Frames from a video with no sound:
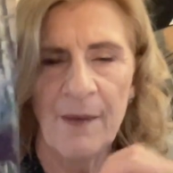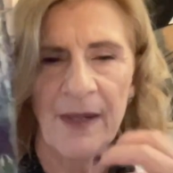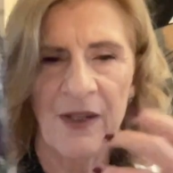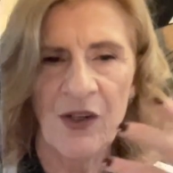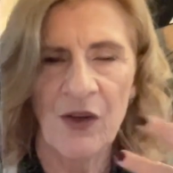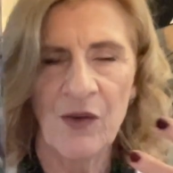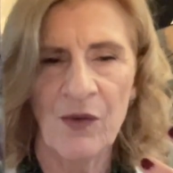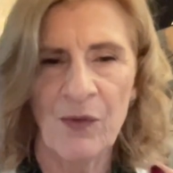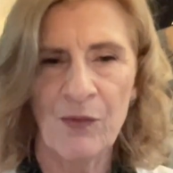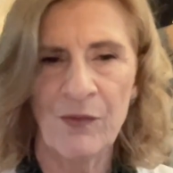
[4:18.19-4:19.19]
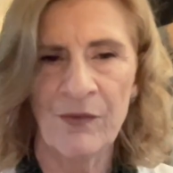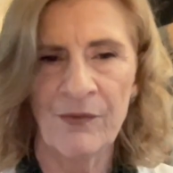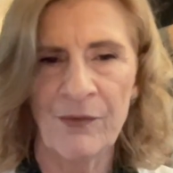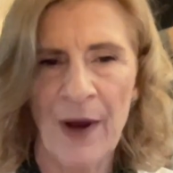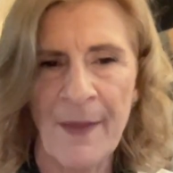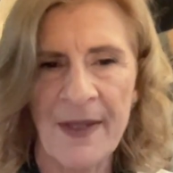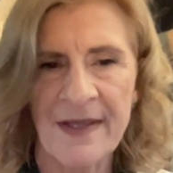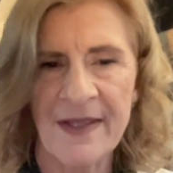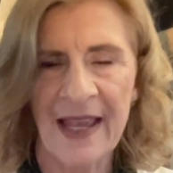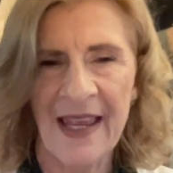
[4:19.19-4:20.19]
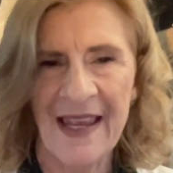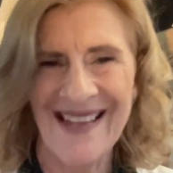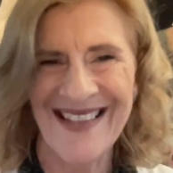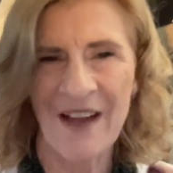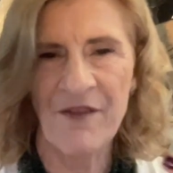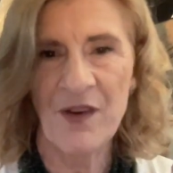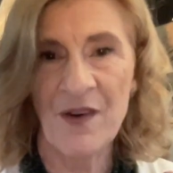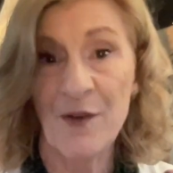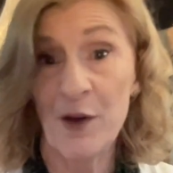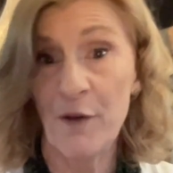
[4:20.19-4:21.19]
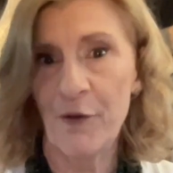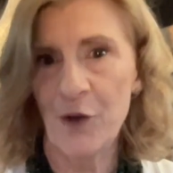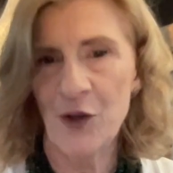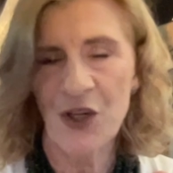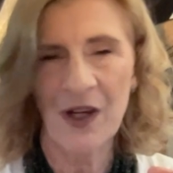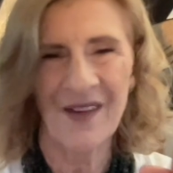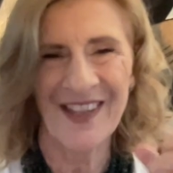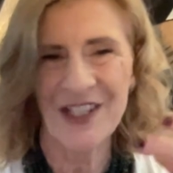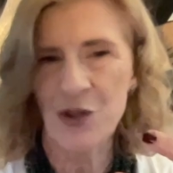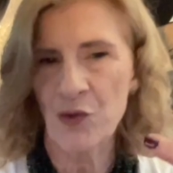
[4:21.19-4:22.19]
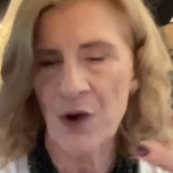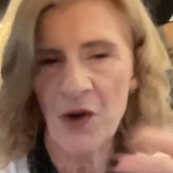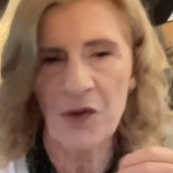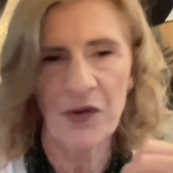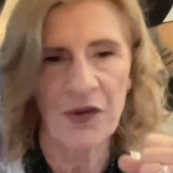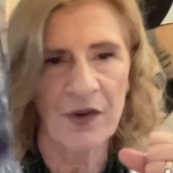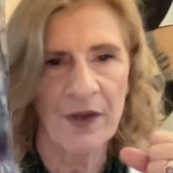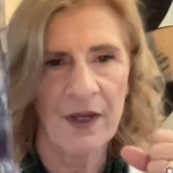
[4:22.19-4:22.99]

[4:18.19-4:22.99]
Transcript: But, you know, rabbits' hairs are very, very fertile. There's growth.